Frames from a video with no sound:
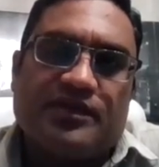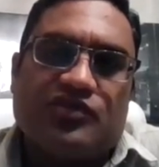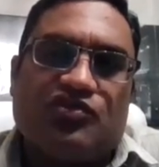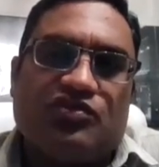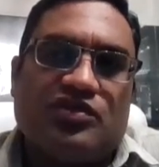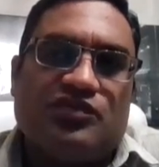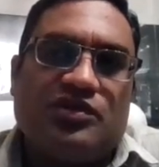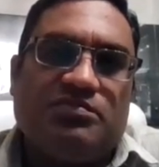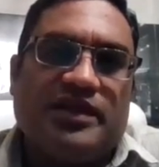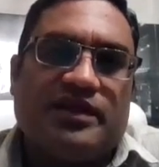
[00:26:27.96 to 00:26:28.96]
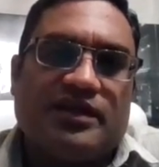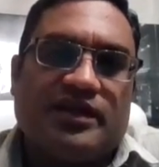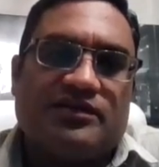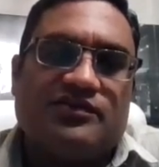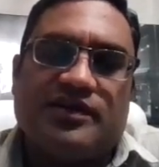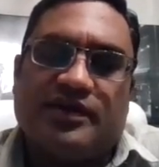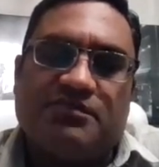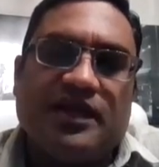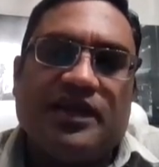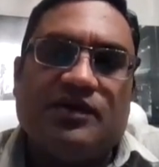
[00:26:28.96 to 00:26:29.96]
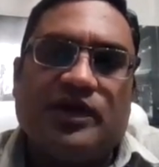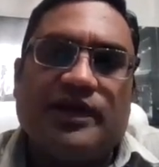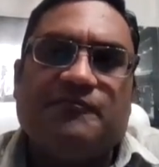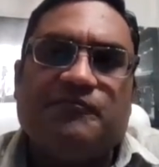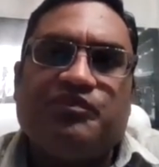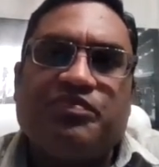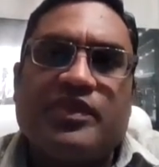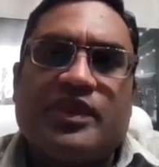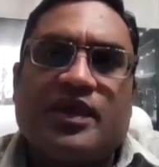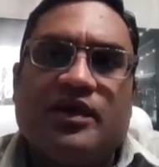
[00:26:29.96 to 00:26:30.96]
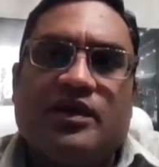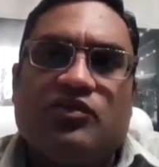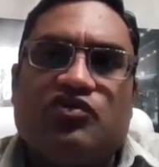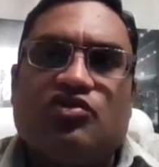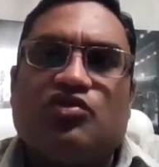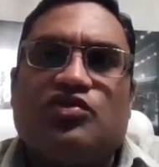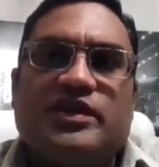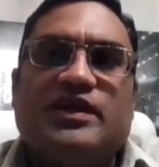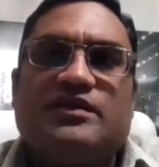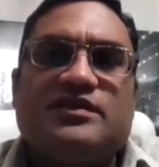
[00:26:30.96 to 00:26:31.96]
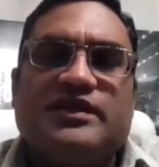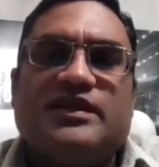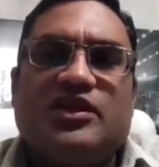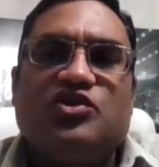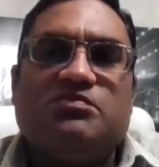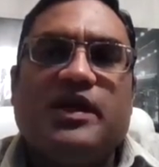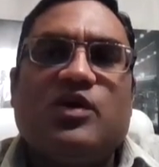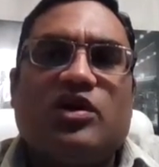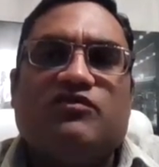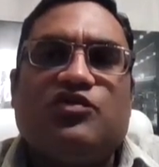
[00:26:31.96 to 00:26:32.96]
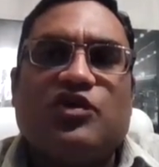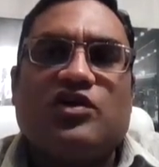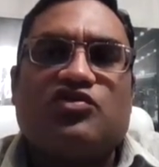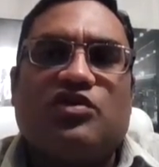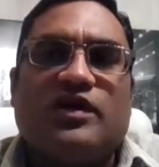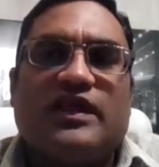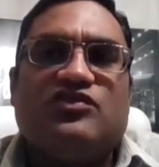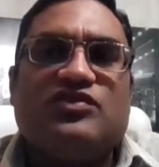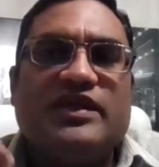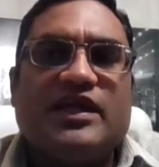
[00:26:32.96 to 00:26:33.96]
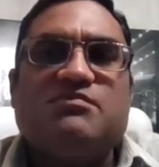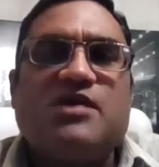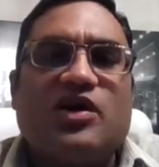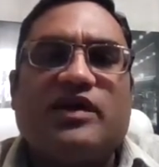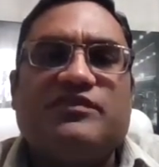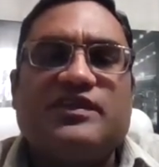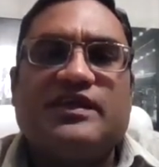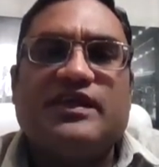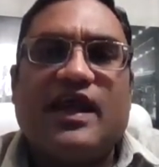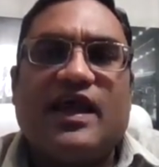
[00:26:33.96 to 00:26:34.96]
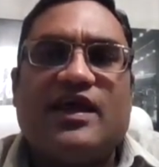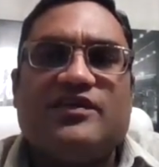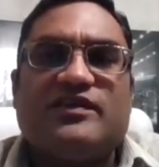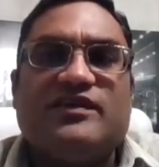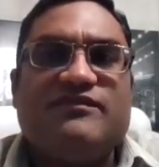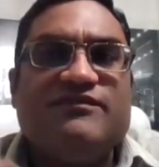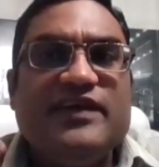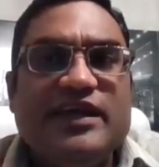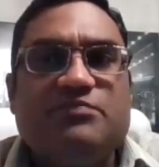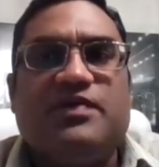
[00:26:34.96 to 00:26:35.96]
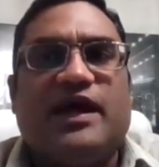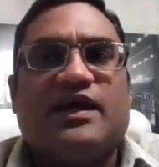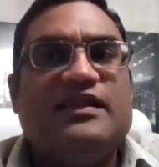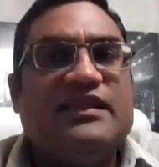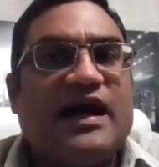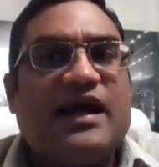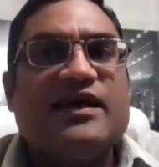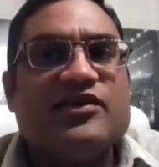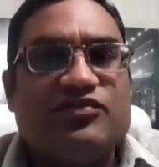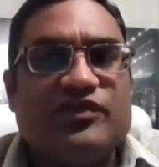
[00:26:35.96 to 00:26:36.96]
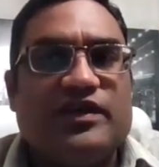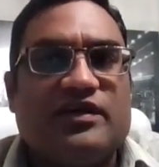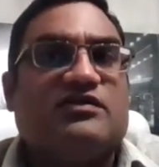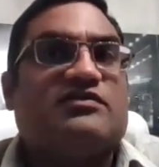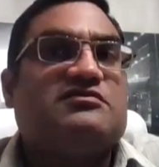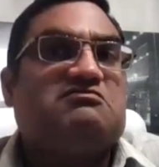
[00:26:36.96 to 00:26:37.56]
There wouldn't be any electricity. But anyway, so the other thing that you may want to focus on is think about everything as a feedback, not as failures.